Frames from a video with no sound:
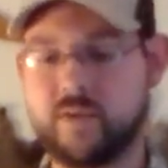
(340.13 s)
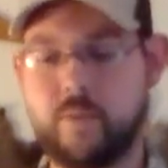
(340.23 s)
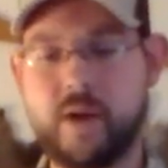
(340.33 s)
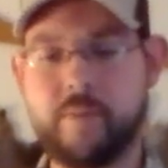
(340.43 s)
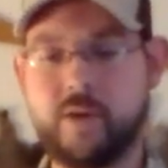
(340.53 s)
So
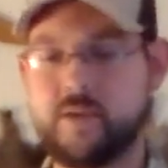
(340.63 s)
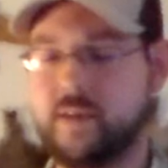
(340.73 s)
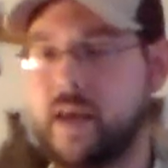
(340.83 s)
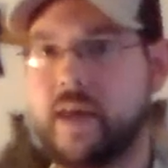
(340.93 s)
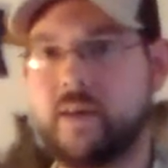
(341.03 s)
I might be
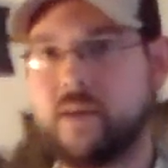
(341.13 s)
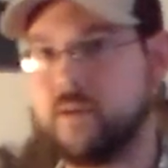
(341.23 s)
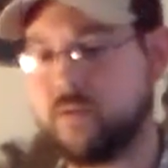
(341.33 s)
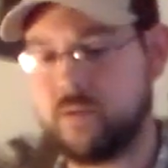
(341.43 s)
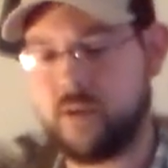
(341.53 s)
using that
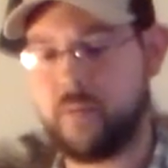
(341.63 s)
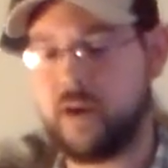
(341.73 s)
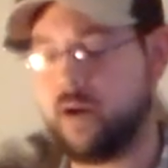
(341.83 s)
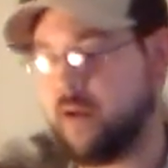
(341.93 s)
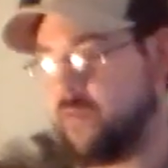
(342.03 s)

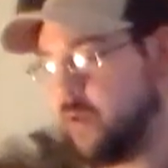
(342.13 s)
depending on